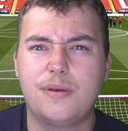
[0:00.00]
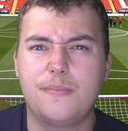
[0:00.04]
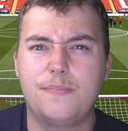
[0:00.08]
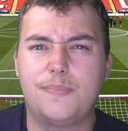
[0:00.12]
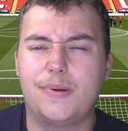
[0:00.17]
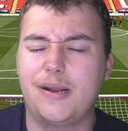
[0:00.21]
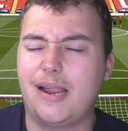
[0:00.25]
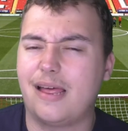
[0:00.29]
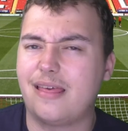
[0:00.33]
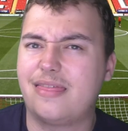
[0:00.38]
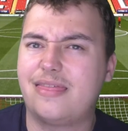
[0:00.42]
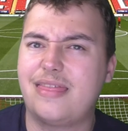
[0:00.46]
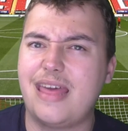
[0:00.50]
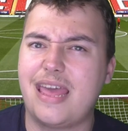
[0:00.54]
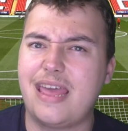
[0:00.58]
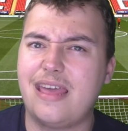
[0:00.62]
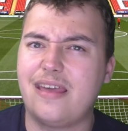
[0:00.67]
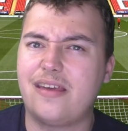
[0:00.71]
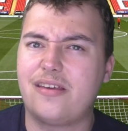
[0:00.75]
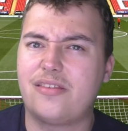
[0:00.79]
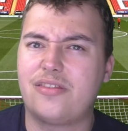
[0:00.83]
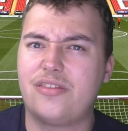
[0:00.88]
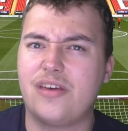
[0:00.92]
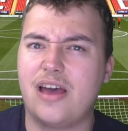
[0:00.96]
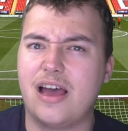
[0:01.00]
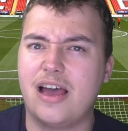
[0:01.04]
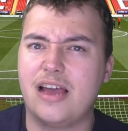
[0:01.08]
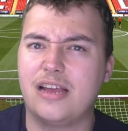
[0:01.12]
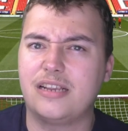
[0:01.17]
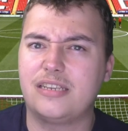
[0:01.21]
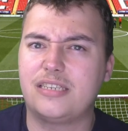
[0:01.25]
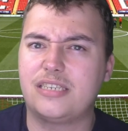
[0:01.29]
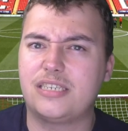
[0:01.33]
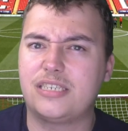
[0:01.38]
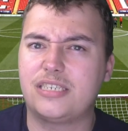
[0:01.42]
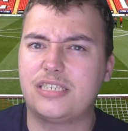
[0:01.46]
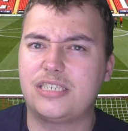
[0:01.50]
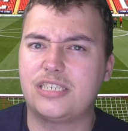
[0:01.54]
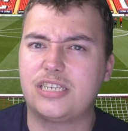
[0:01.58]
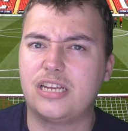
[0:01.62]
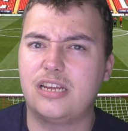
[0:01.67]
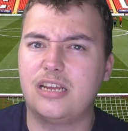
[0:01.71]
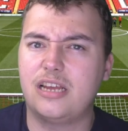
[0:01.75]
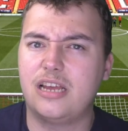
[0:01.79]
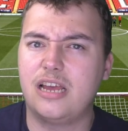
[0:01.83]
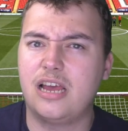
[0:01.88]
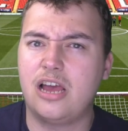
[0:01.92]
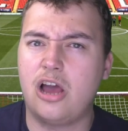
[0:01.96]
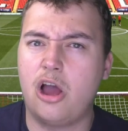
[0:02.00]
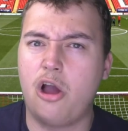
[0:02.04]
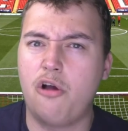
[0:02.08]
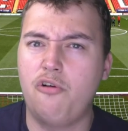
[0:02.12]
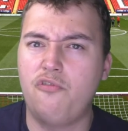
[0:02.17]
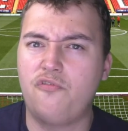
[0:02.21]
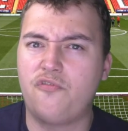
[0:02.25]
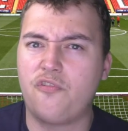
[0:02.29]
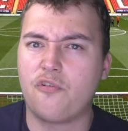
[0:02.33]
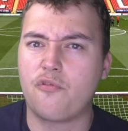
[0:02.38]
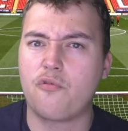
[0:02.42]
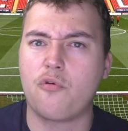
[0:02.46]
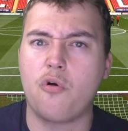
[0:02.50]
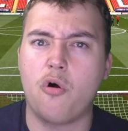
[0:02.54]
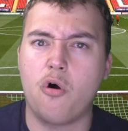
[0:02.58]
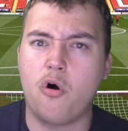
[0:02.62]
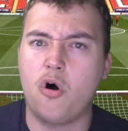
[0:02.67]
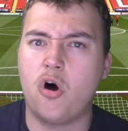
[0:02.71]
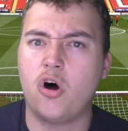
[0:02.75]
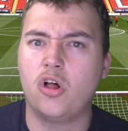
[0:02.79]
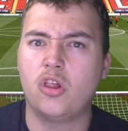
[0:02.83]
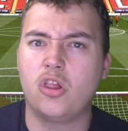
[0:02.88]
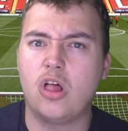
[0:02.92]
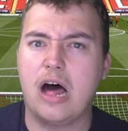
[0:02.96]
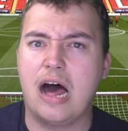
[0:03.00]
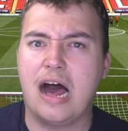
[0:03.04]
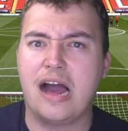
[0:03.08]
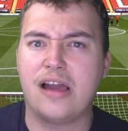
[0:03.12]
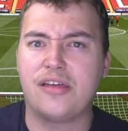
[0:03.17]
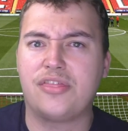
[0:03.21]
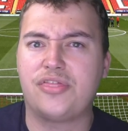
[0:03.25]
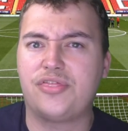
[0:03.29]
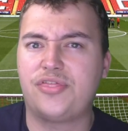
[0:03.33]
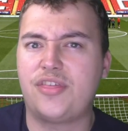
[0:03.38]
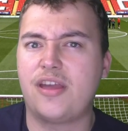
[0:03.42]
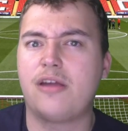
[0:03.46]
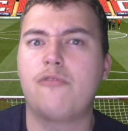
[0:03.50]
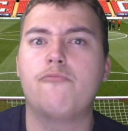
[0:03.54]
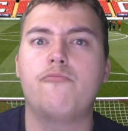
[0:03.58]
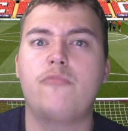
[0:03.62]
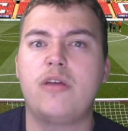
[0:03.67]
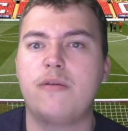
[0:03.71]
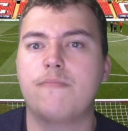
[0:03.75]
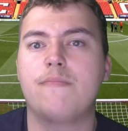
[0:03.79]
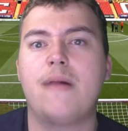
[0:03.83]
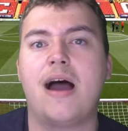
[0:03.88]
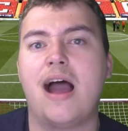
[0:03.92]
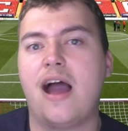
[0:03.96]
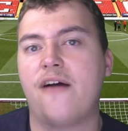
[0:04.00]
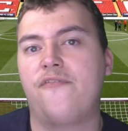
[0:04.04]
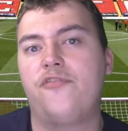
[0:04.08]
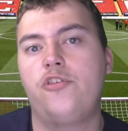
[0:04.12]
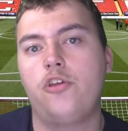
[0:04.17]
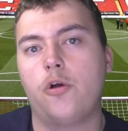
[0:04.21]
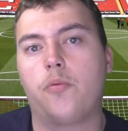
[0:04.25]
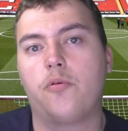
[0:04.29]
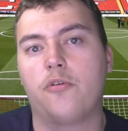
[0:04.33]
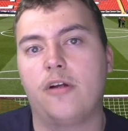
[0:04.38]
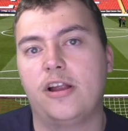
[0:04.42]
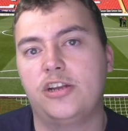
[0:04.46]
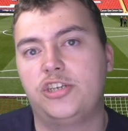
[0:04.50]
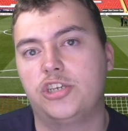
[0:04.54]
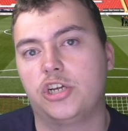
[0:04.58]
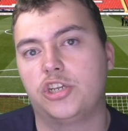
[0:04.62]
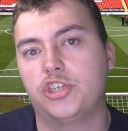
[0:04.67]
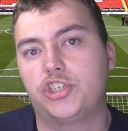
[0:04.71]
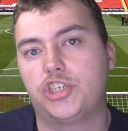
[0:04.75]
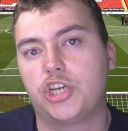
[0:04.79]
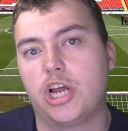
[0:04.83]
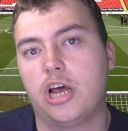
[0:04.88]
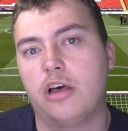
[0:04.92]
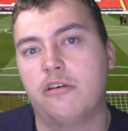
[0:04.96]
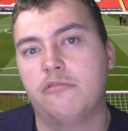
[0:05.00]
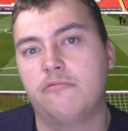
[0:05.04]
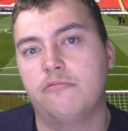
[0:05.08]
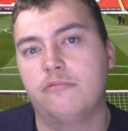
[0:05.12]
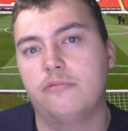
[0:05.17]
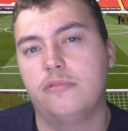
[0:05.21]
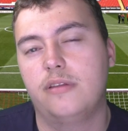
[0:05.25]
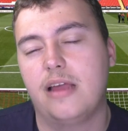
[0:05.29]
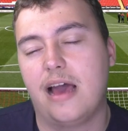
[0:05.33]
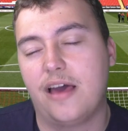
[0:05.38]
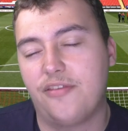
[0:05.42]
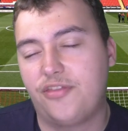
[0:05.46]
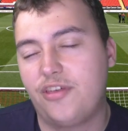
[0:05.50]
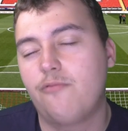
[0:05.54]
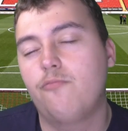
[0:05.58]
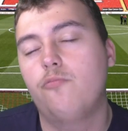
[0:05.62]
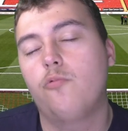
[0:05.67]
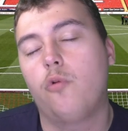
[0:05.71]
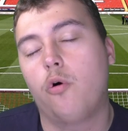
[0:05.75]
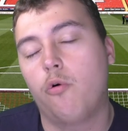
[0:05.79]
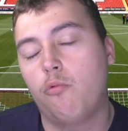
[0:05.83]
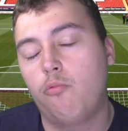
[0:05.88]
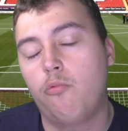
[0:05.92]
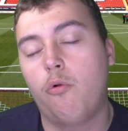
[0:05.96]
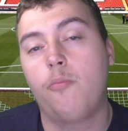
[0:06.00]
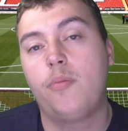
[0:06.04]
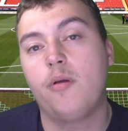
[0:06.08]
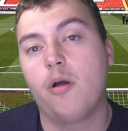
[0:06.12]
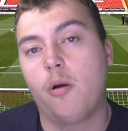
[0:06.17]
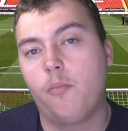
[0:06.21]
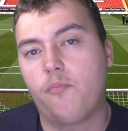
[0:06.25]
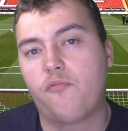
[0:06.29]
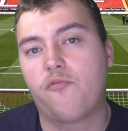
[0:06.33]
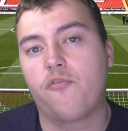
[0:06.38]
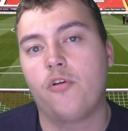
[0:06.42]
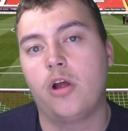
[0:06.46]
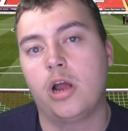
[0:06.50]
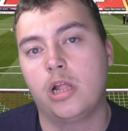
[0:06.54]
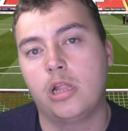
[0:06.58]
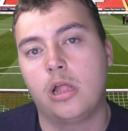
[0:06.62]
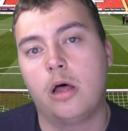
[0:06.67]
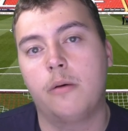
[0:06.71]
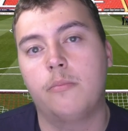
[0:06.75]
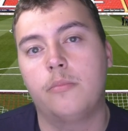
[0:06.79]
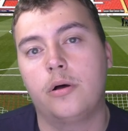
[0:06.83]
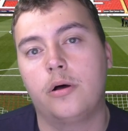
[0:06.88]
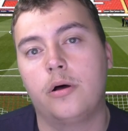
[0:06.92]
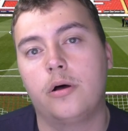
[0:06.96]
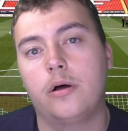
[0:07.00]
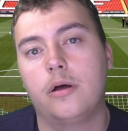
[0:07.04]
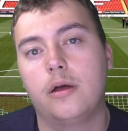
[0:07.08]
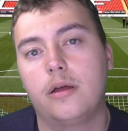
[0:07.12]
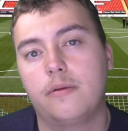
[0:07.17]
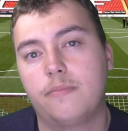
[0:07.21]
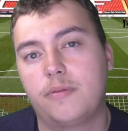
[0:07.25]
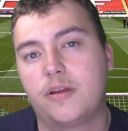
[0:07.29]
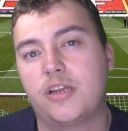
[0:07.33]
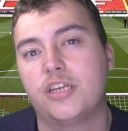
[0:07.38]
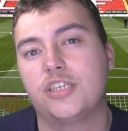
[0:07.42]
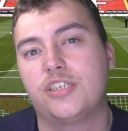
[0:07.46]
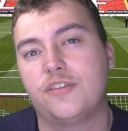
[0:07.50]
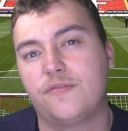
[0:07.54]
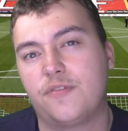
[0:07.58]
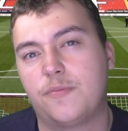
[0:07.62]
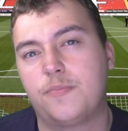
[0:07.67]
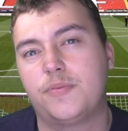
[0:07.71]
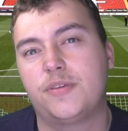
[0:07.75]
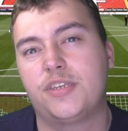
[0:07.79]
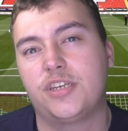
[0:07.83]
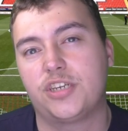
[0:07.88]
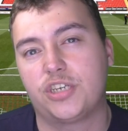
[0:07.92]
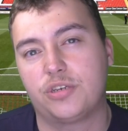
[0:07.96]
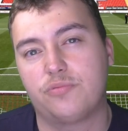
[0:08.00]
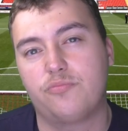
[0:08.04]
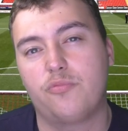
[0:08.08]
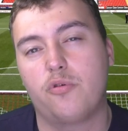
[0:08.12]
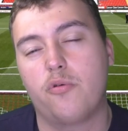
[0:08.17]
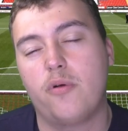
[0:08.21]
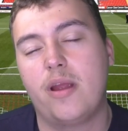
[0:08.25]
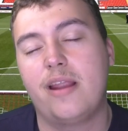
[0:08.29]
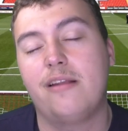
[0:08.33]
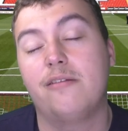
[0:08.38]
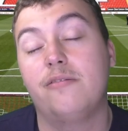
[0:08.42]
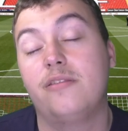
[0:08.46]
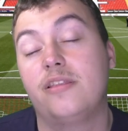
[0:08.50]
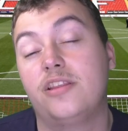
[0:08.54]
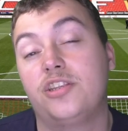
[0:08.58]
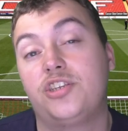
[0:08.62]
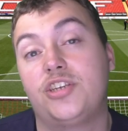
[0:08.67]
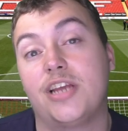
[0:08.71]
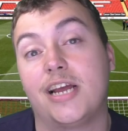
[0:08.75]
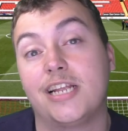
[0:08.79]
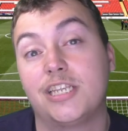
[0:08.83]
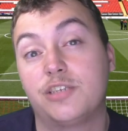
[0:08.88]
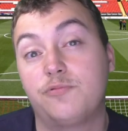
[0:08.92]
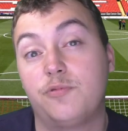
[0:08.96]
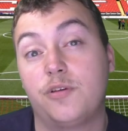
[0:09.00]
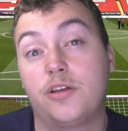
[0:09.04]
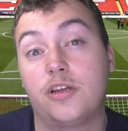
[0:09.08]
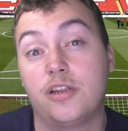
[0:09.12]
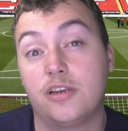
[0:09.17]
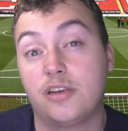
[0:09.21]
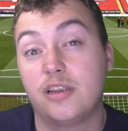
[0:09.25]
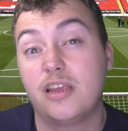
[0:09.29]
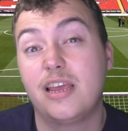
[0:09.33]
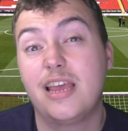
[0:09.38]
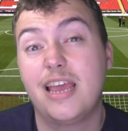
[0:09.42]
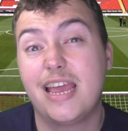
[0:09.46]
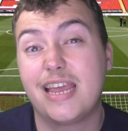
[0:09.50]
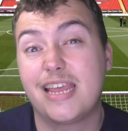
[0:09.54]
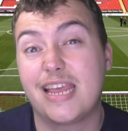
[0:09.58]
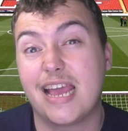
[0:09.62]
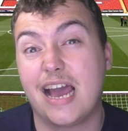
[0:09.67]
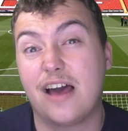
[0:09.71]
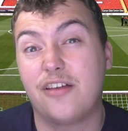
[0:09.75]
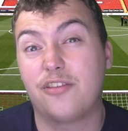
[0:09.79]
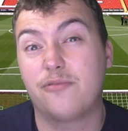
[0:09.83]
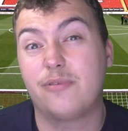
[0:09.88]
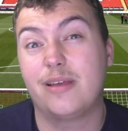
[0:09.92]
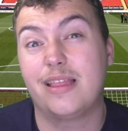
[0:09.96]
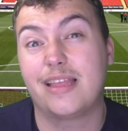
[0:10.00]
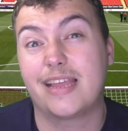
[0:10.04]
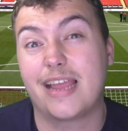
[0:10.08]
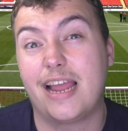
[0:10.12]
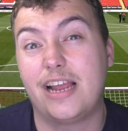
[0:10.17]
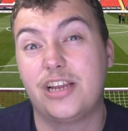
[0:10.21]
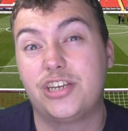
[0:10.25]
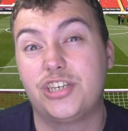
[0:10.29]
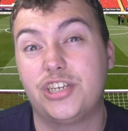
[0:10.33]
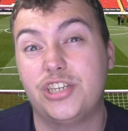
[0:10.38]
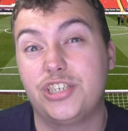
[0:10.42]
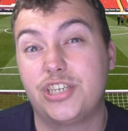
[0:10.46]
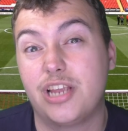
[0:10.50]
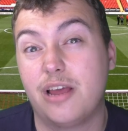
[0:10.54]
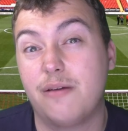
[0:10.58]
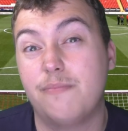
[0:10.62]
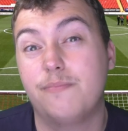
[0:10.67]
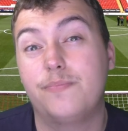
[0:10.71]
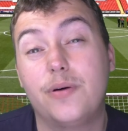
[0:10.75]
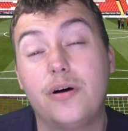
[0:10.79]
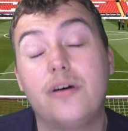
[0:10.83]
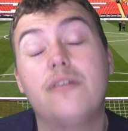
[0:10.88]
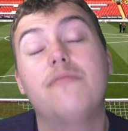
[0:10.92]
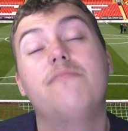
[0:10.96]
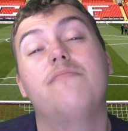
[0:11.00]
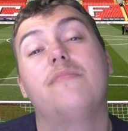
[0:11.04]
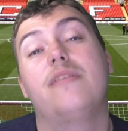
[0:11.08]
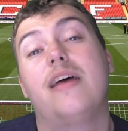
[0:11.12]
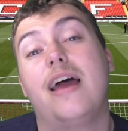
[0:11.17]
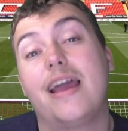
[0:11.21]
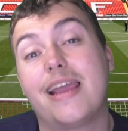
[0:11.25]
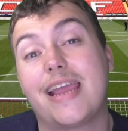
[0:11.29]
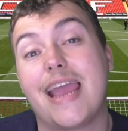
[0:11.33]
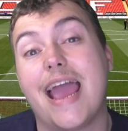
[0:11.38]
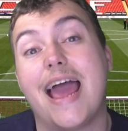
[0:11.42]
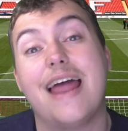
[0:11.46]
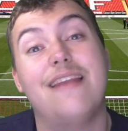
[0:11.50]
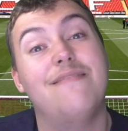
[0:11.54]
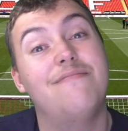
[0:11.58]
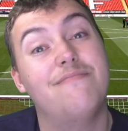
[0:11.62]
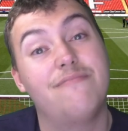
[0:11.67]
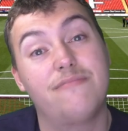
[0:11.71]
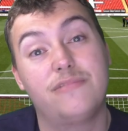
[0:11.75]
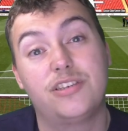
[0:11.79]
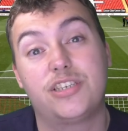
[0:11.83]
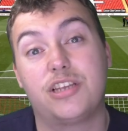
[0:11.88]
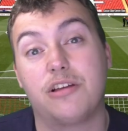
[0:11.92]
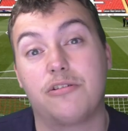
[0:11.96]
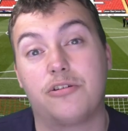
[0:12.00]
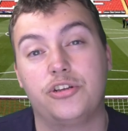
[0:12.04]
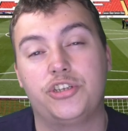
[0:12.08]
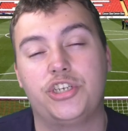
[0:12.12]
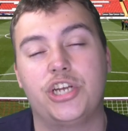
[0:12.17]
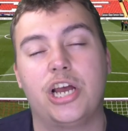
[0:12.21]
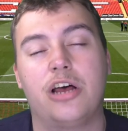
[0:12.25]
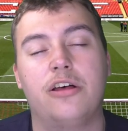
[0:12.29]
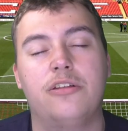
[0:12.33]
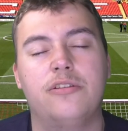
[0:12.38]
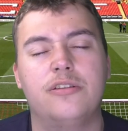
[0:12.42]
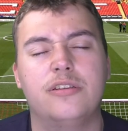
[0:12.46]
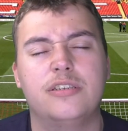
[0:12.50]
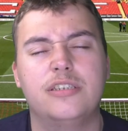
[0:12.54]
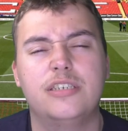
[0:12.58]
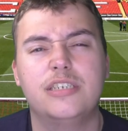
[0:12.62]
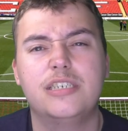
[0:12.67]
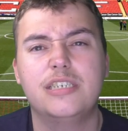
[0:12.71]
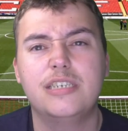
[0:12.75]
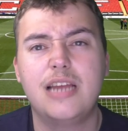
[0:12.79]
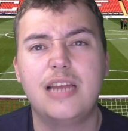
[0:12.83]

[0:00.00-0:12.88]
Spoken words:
But I think that overall, I think we might have the upper edge on Charlton. I think we'll be up for it a lot more because of the position we're in and the chance we could get out of the relegation zone. But again, so could Charlton.